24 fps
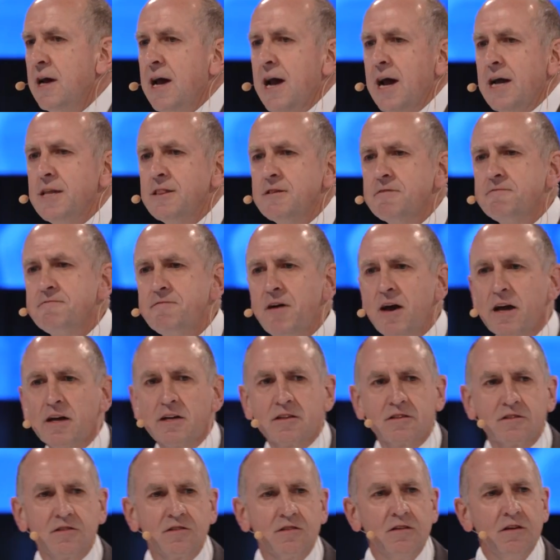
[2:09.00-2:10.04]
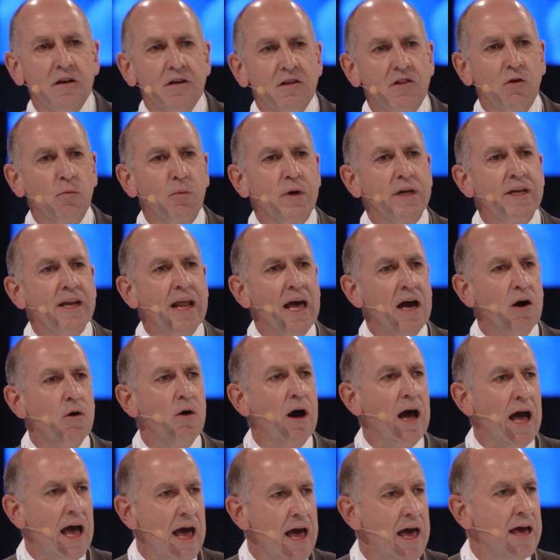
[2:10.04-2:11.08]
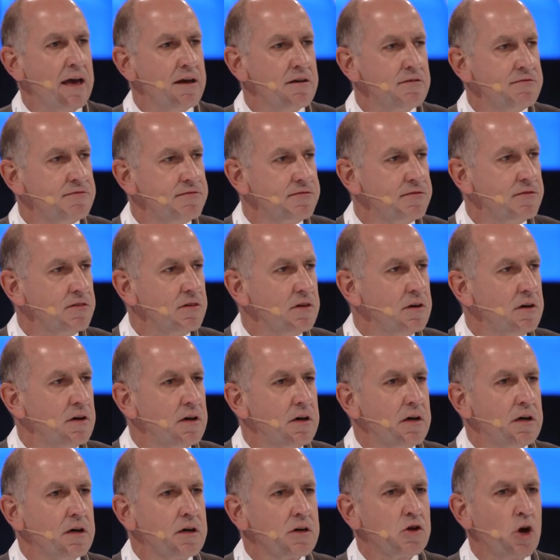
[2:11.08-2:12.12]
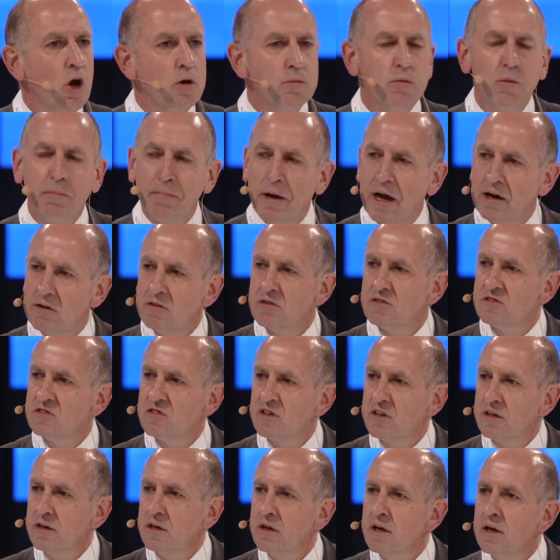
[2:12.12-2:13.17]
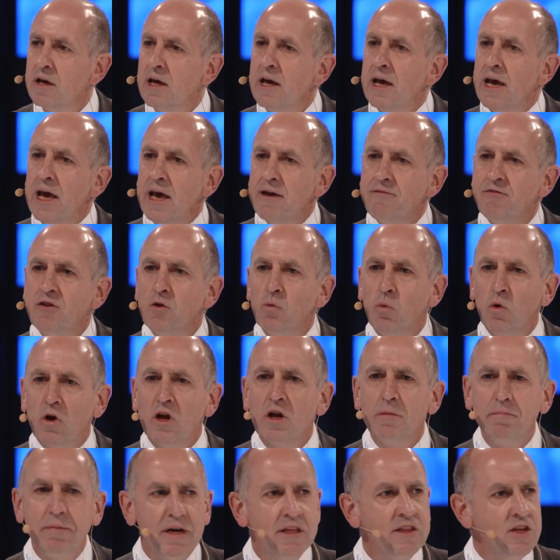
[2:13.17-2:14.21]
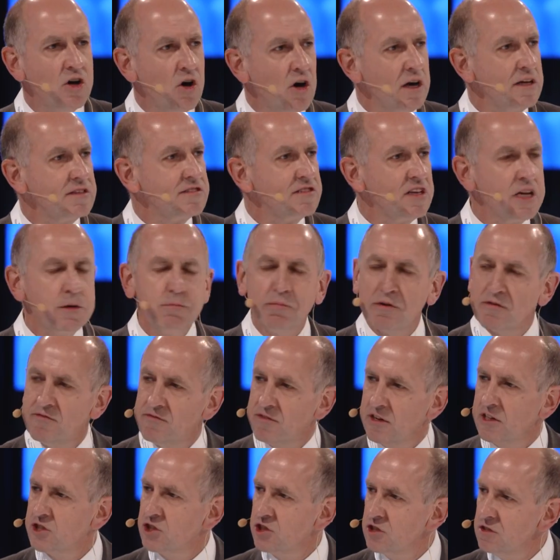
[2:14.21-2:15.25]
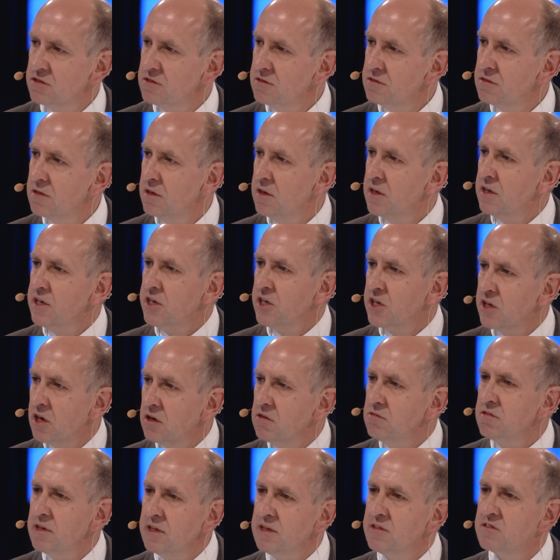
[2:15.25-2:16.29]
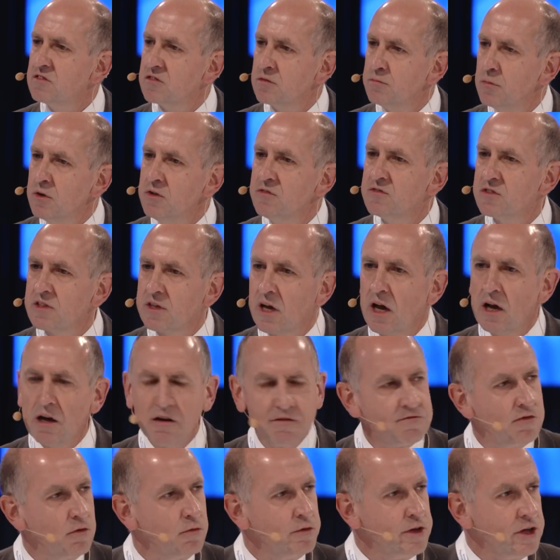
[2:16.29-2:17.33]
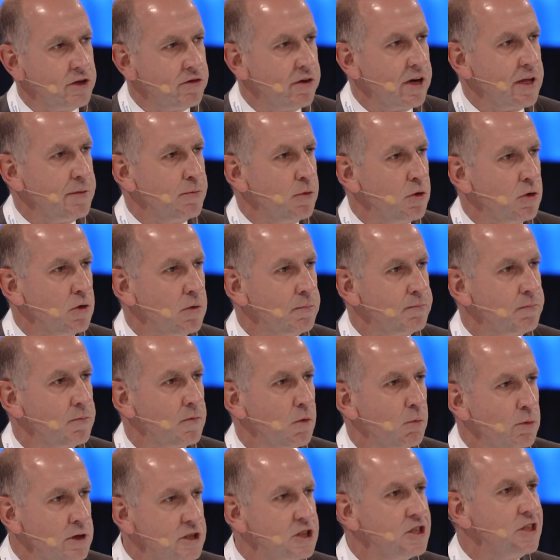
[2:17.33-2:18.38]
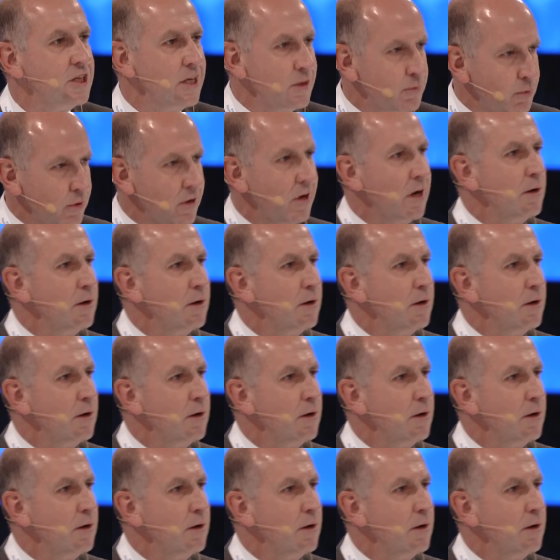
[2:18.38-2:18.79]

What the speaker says: in the fact that we now have global parity. If you want to be in the IT profession, you don't need to move to California anymore, which you did when I